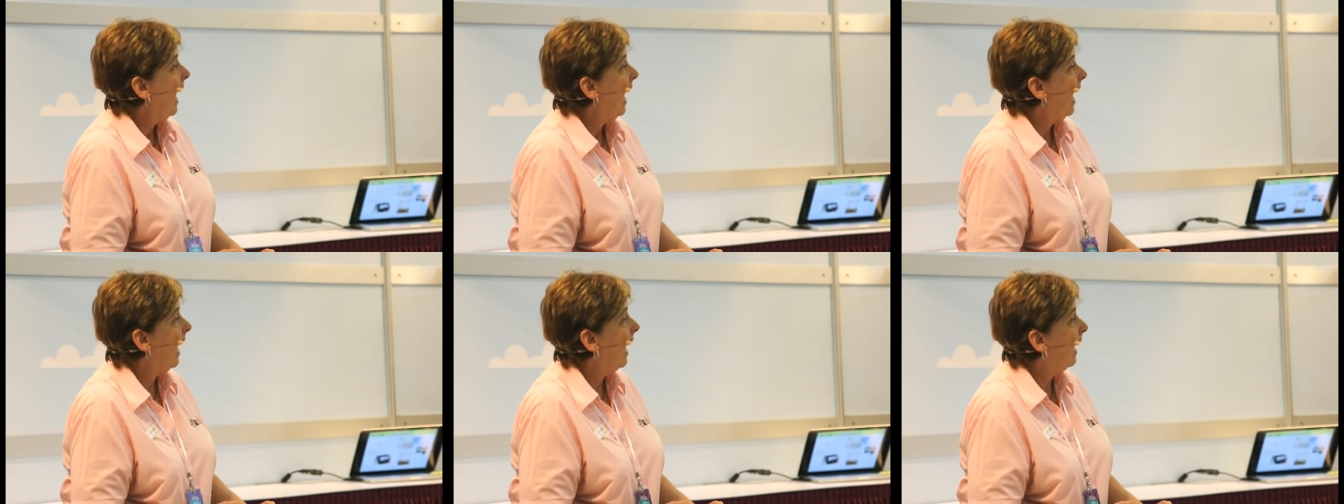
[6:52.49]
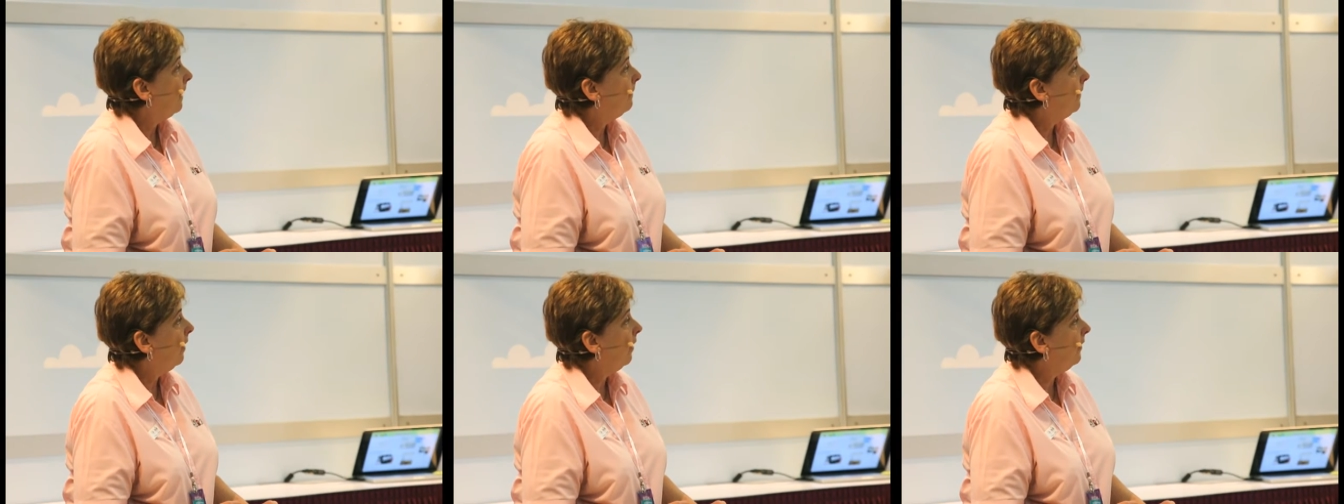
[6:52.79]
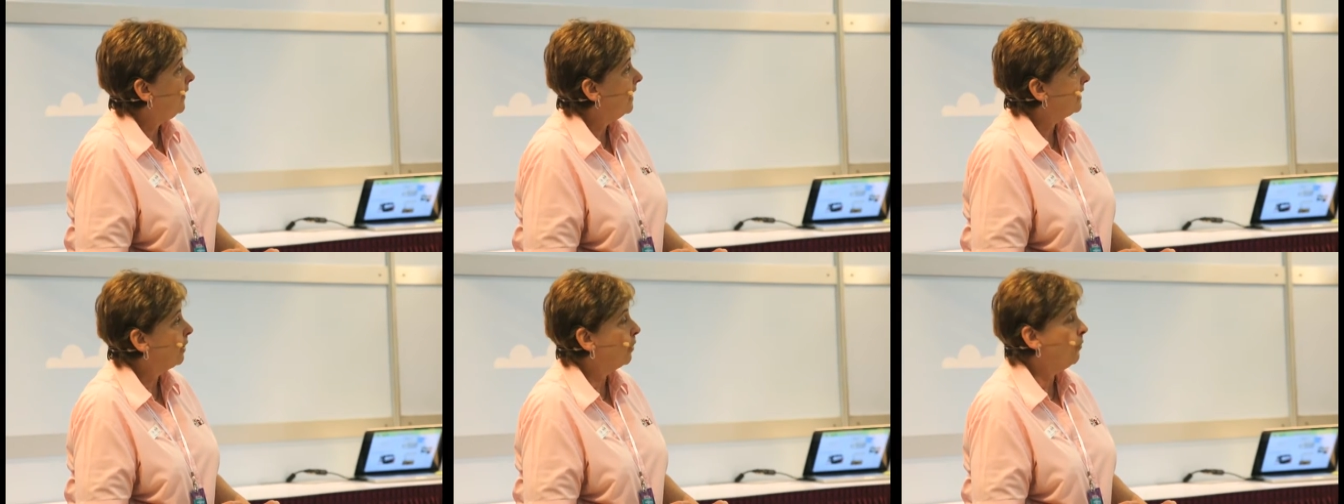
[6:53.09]
Um,
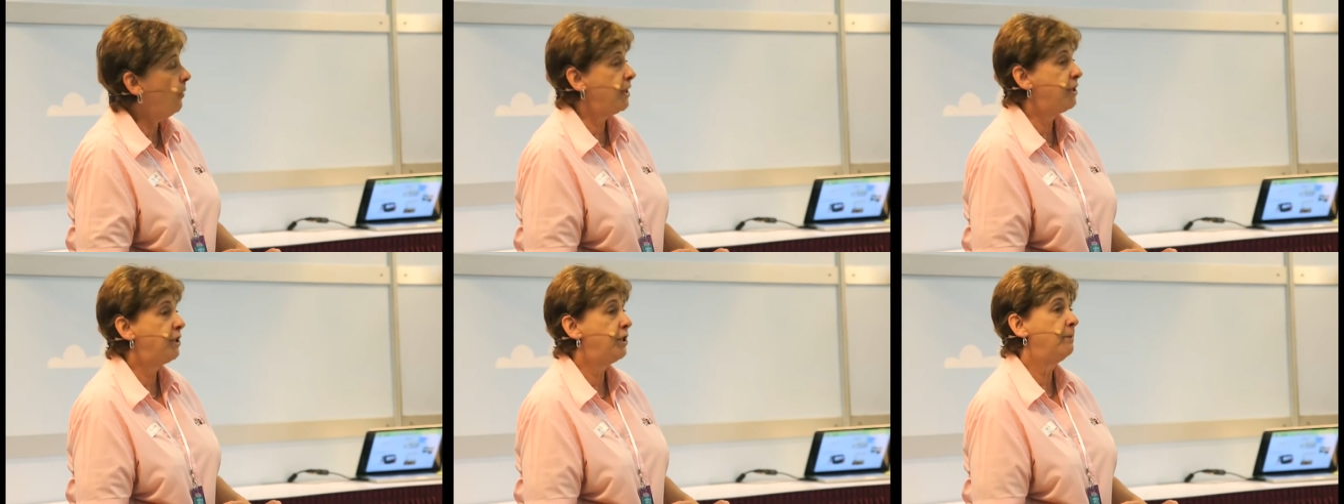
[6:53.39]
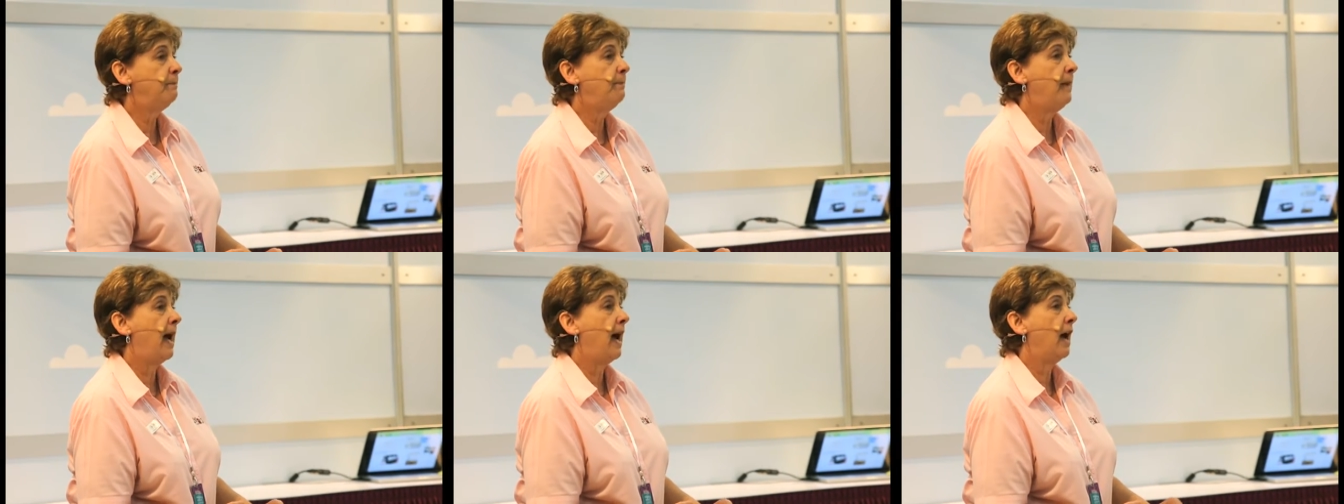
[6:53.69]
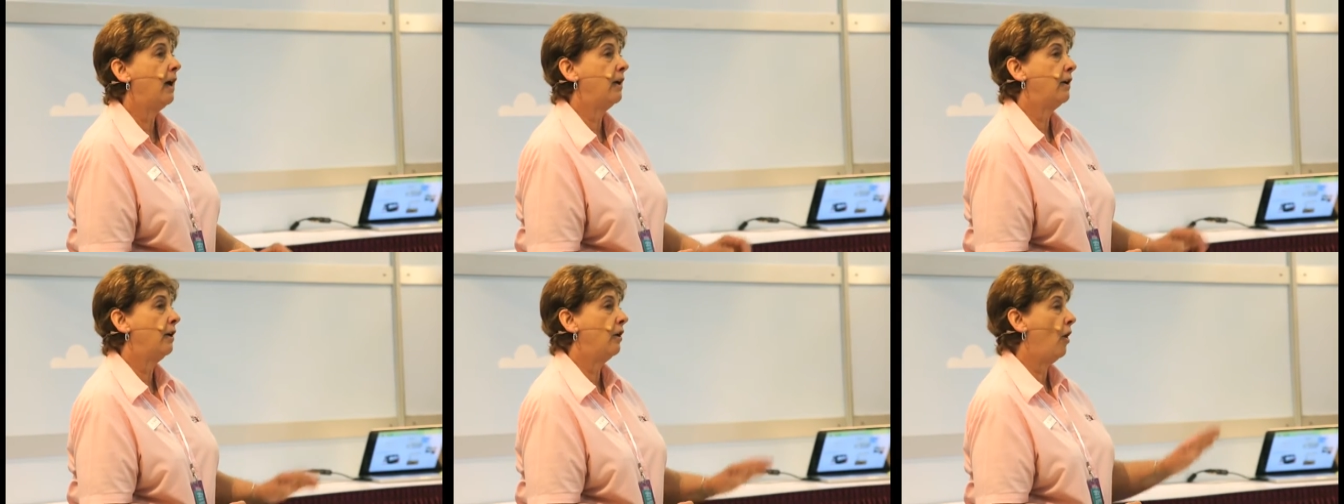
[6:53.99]
there's a question
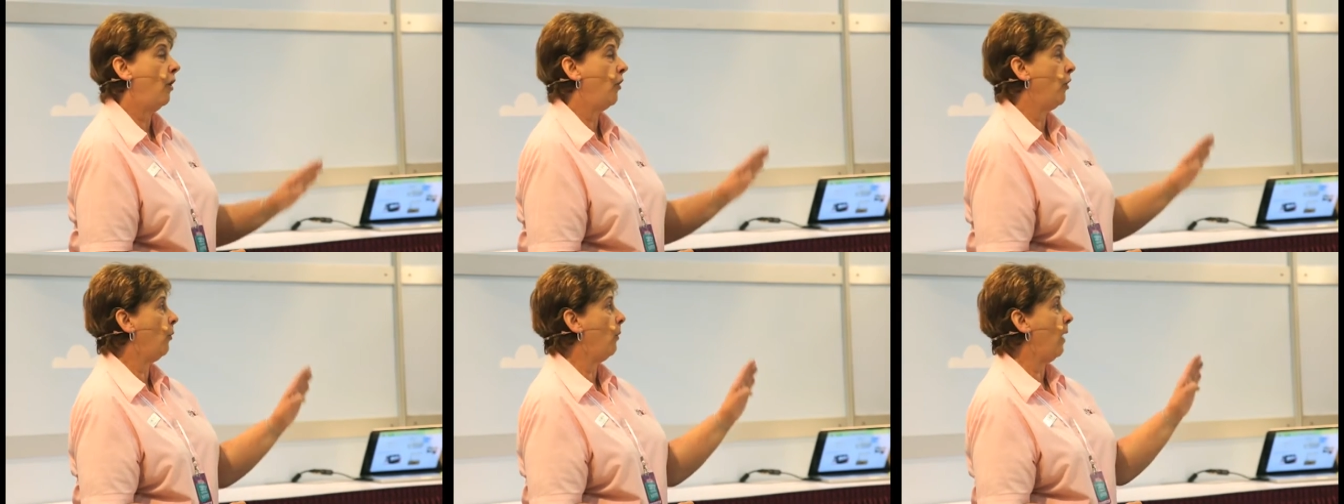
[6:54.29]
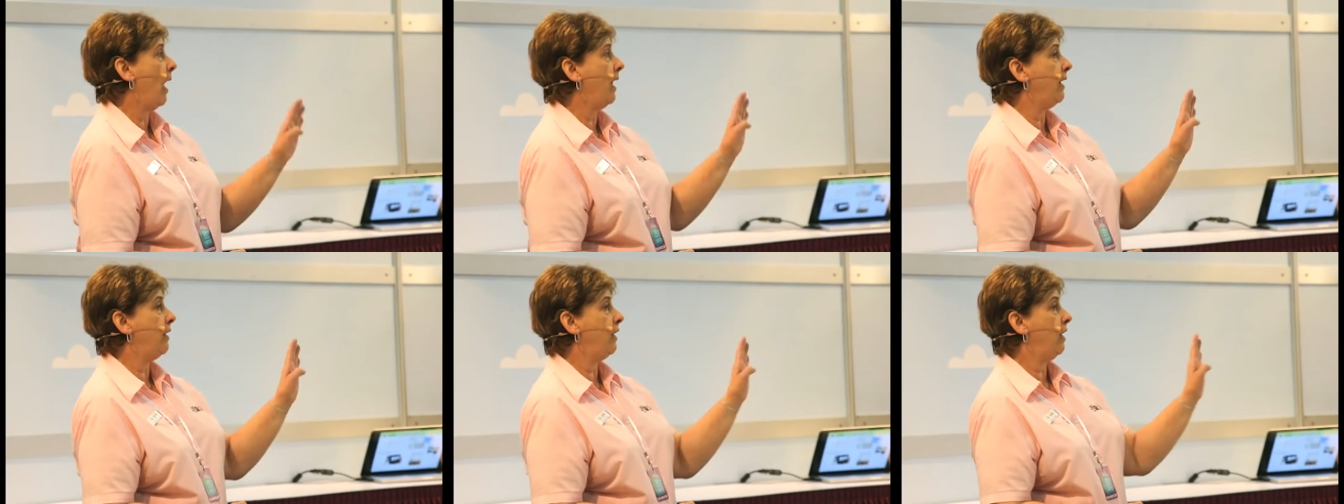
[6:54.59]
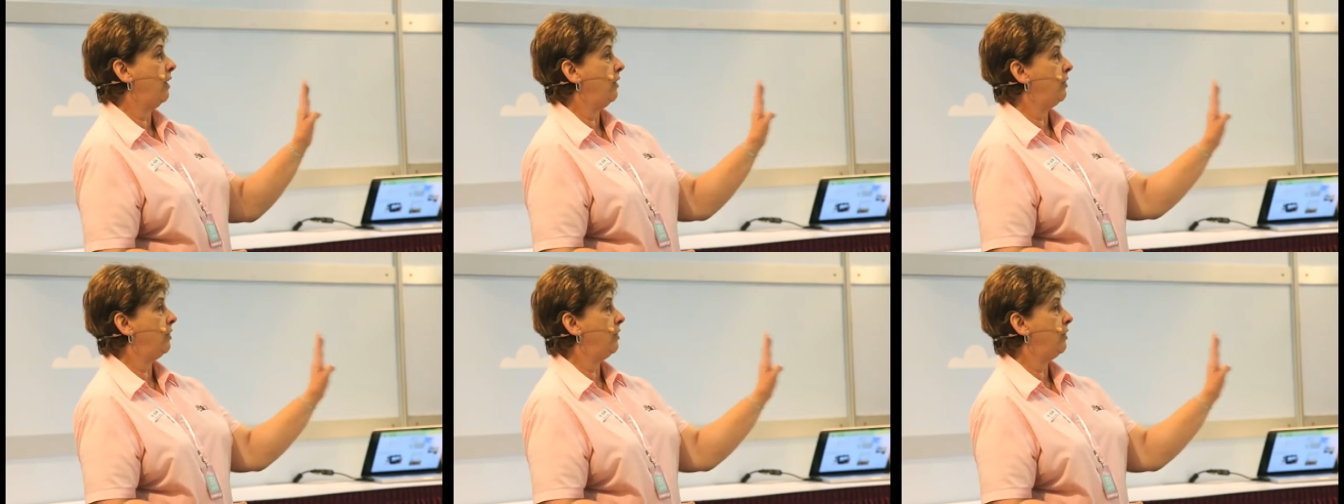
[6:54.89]
mark on the one